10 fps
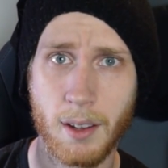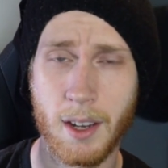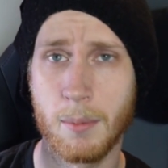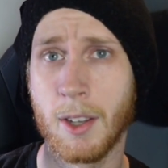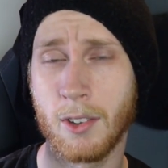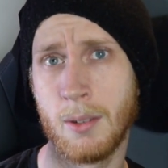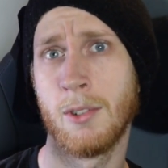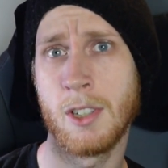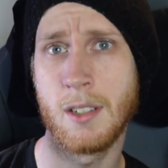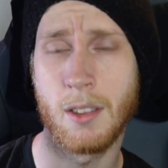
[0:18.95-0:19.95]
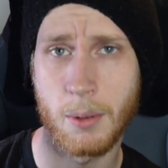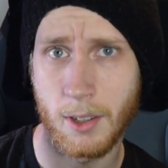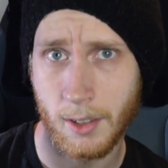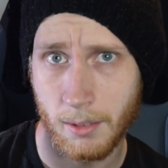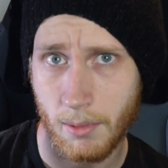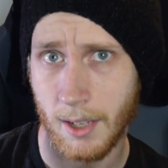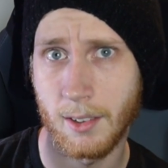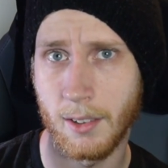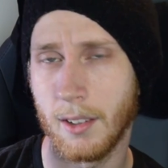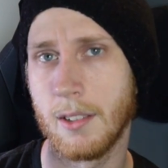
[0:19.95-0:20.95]
AMS2's GT3s and
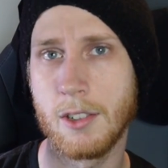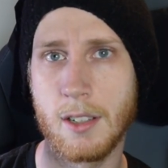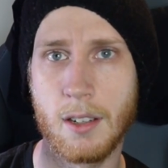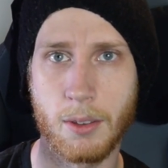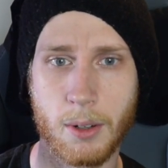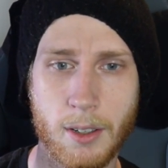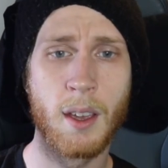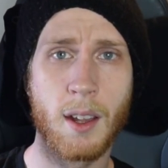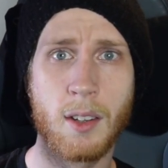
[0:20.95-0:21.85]
ACC's GT3s.